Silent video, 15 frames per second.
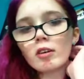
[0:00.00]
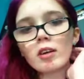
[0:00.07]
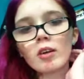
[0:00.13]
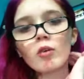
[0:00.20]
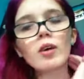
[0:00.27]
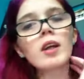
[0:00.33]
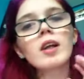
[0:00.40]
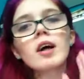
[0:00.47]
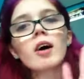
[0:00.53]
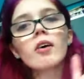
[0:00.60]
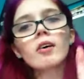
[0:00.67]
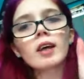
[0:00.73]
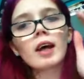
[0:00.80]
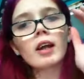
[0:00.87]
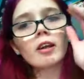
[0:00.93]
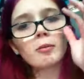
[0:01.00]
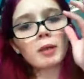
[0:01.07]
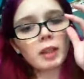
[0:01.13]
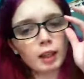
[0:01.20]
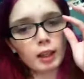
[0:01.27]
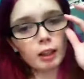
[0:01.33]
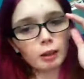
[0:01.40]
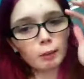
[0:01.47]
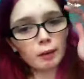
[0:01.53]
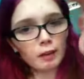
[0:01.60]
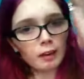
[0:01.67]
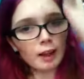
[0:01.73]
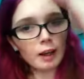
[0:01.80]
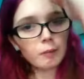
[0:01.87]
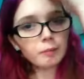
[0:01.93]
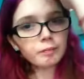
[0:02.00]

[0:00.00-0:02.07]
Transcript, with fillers: You can all yell at me later about that.